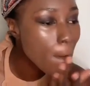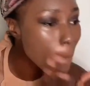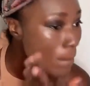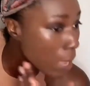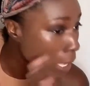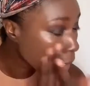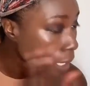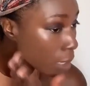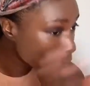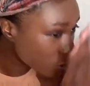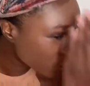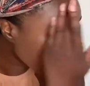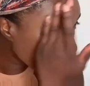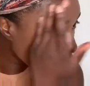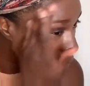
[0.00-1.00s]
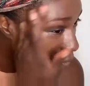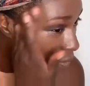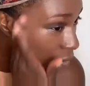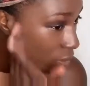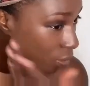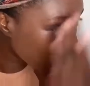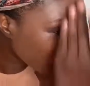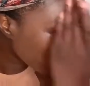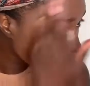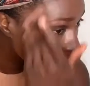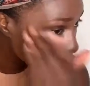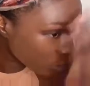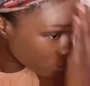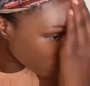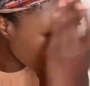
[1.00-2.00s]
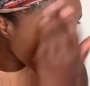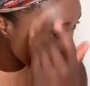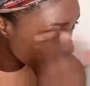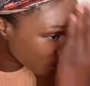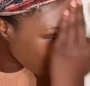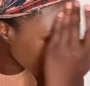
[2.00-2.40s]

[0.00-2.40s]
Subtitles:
makeup, so especially when I'm using